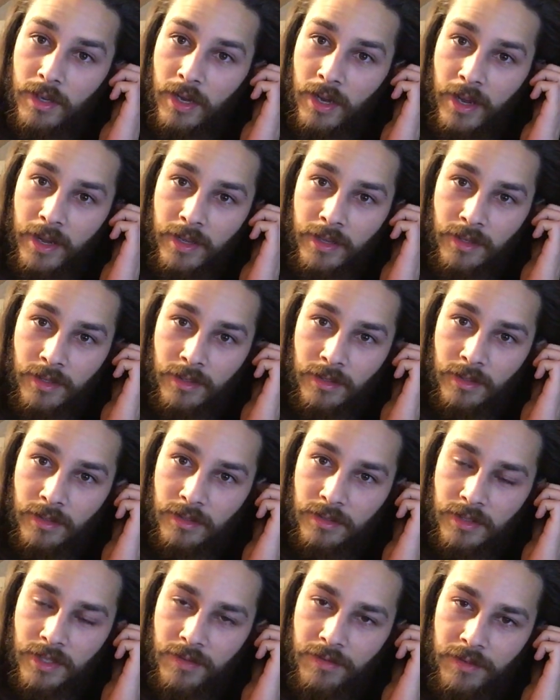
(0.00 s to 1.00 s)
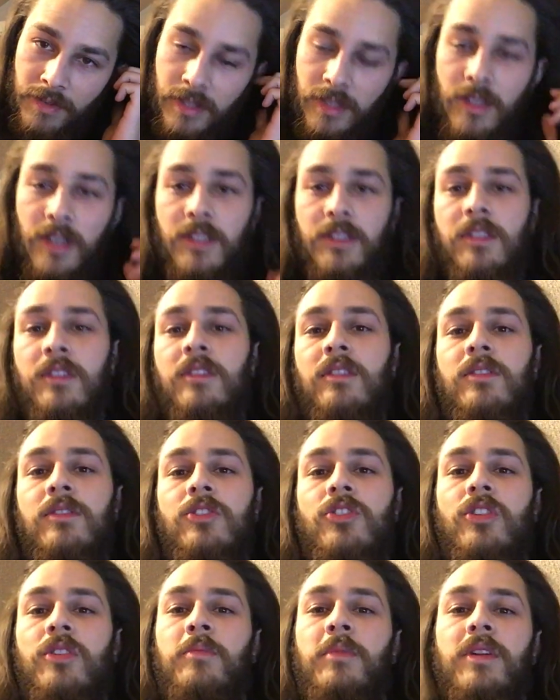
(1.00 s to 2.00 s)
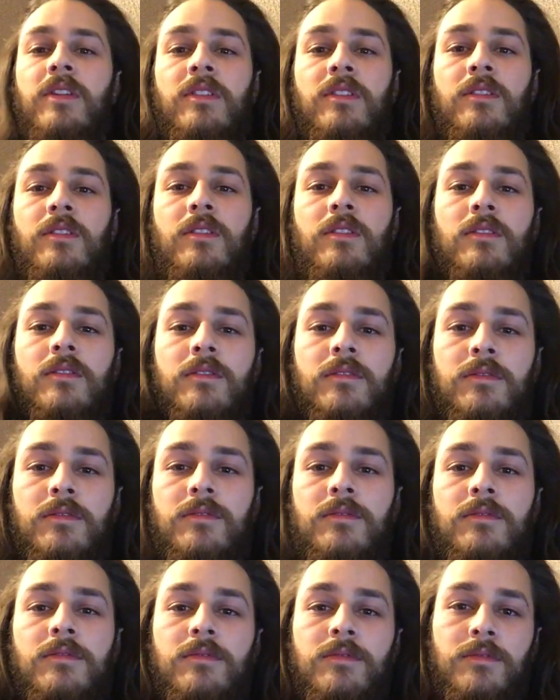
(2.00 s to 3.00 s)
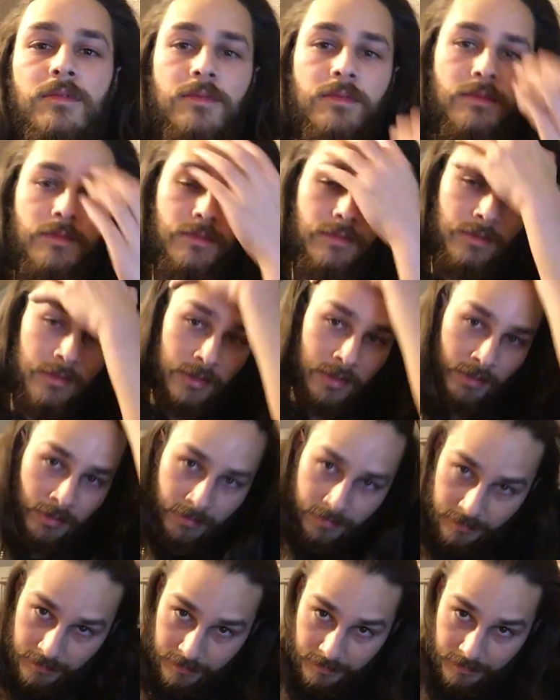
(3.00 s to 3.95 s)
I definitely like the little trim I did. Yeah.